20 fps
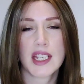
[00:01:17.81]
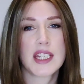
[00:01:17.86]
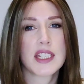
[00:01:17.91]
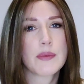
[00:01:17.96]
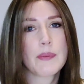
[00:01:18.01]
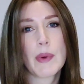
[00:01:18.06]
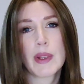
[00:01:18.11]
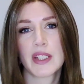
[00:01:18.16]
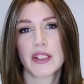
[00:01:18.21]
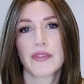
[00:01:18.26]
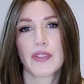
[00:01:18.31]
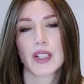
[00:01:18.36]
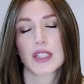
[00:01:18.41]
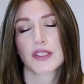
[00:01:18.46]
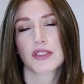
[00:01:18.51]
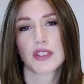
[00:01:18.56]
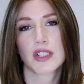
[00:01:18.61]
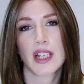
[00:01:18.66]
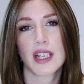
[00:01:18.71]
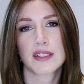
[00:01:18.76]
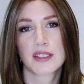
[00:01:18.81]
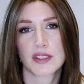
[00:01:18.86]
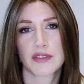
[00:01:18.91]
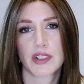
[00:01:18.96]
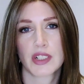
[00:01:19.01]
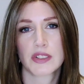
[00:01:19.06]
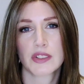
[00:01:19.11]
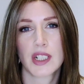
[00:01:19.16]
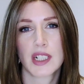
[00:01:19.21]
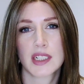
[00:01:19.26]
Each manufacturer has
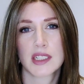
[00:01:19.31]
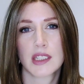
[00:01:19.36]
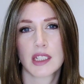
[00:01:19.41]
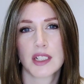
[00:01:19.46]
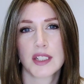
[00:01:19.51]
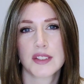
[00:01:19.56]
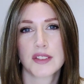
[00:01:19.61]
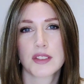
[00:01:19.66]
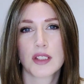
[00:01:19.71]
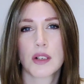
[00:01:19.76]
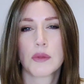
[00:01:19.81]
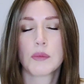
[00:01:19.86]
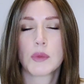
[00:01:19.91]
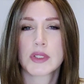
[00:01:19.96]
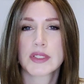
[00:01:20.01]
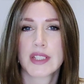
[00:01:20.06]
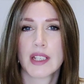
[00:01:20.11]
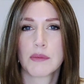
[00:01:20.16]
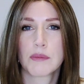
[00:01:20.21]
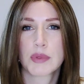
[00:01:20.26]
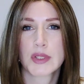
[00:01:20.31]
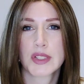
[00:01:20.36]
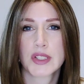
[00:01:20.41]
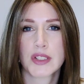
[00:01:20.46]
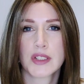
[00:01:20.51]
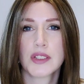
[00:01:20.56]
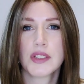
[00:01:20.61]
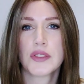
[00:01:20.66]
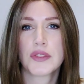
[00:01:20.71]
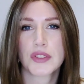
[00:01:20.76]
their own guidelines on what temperature
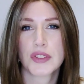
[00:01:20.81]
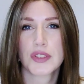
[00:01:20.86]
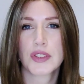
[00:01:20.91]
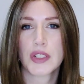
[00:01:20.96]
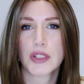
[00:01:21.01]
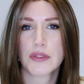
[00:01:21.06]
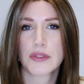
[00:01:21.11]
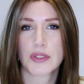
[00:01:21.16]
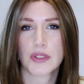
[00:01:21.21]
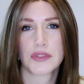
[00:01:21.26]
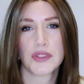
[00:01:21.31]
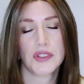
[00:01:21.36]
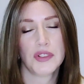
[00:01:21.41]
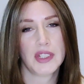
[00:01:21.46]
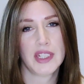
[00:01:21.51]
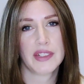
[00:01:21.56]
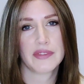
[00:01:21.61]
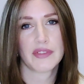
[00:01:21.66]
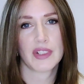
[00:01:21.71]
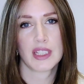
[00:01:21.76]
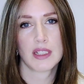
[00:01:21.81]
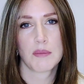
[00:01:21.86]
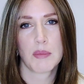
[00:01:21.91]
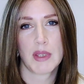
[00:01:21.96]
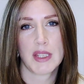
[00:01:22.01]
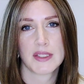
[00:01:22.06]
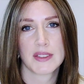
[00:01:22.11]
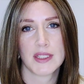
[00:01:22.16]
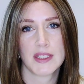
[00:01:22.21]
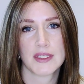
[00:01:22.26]
you should use on your heat-friendly
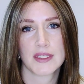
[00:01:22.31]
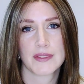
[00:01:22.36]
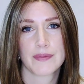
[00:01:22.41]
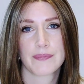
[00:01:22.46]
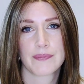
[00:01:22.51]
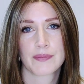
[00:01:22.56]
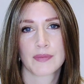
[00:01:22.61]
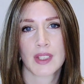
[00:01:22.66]
pieces.